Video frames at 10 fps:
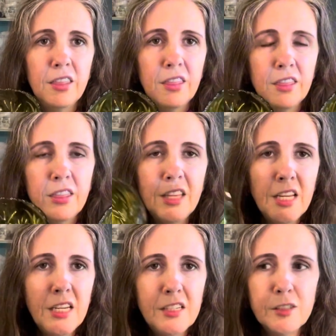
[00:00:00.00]

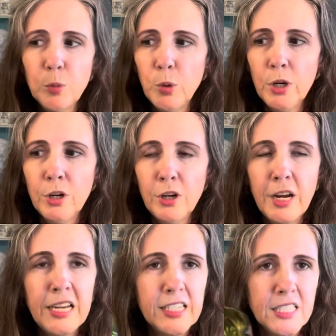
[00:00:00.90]
These were
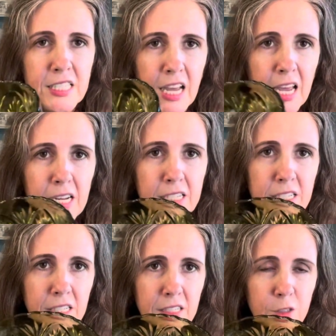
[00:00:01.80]
a set,
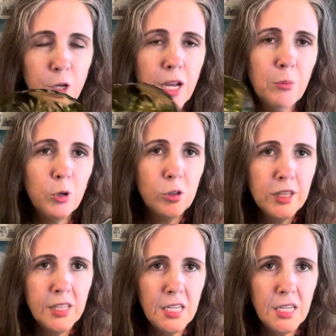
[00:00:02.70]
so I got both
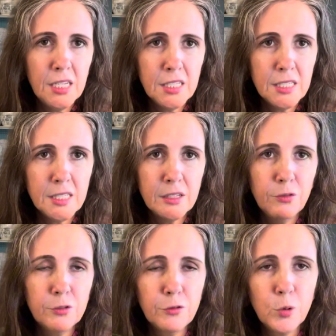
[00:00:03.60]
of these
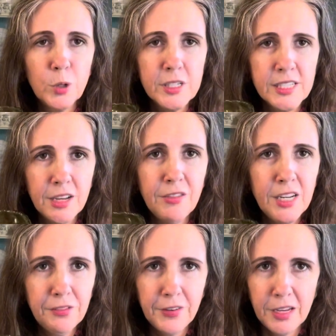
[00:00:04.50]
for
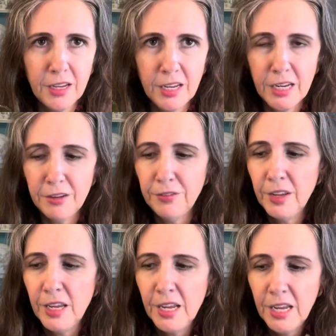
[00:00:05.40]
4.75
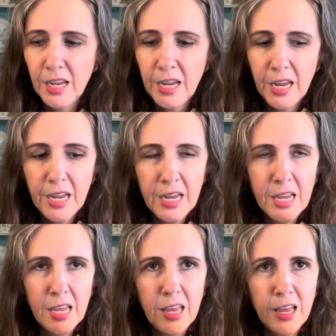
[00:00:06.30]

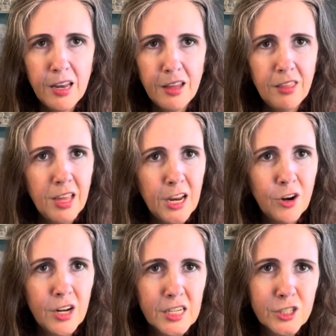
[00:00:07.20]
and they are
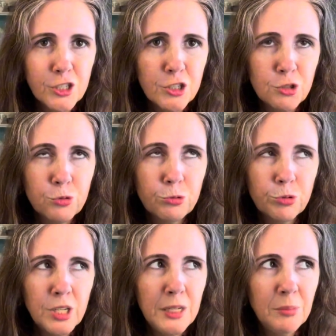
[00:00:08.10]

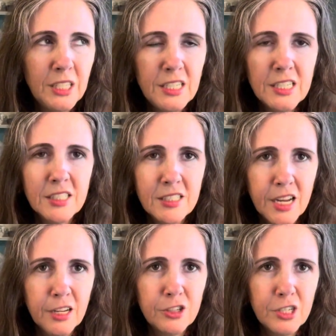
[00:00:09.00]
extremely
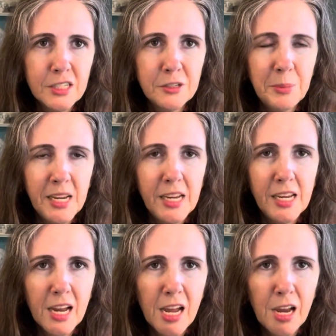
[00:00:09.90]
nostalgic to
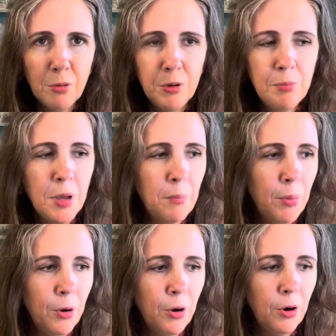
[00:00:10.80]
me. I
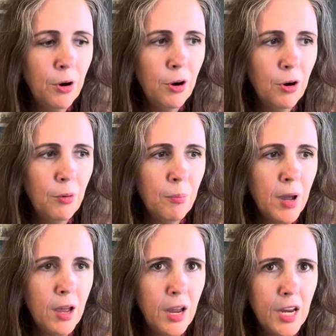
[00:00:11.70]
remember
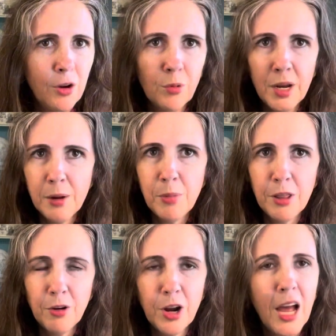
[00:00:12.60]
my
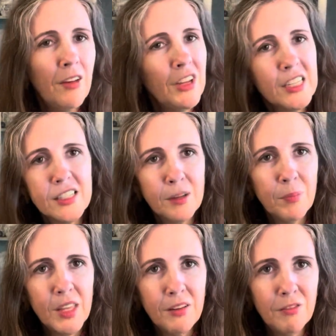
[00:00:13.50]
grandmother having
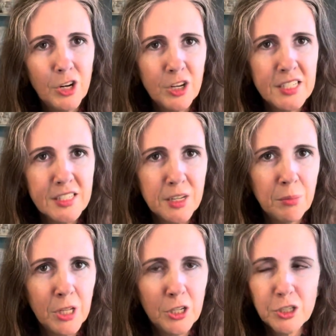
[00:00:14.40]
something very
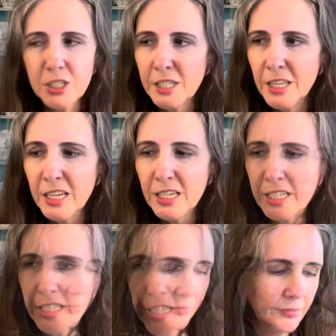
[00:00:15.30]
similar to
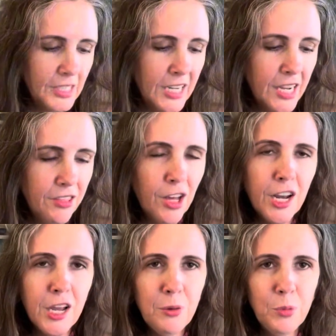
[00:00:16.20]
this, and I thought
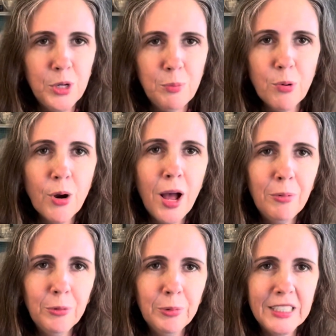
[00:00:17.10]
I would
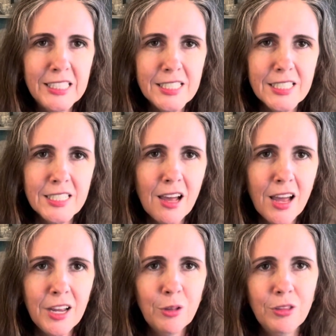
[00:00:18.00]
probably
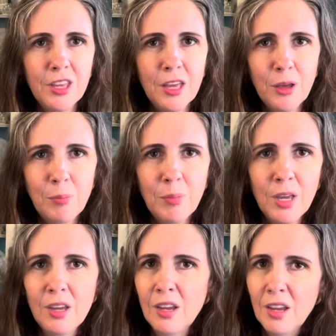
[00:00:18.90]
style them
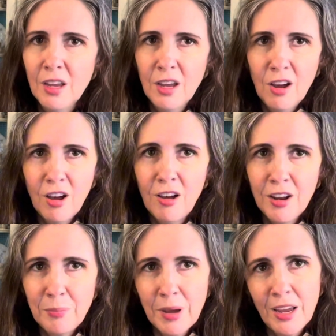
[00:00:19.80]

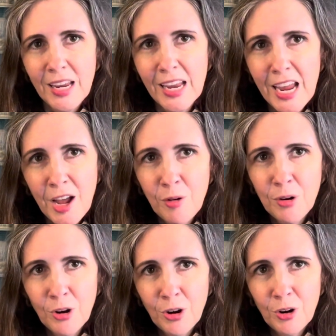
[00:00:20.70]
on my
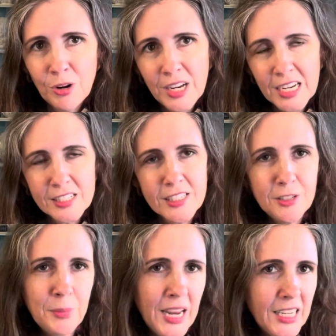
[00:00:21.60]
counter next
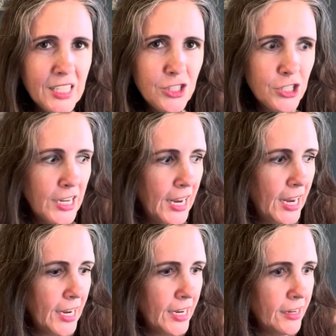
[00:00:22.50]
to my
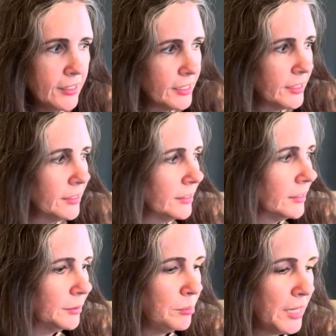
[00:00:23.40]
KitchenAid
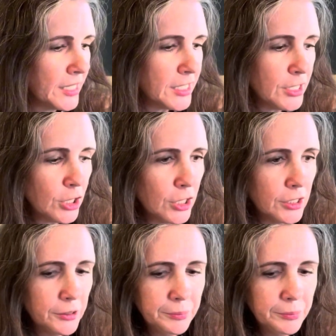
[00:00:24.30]
mixer.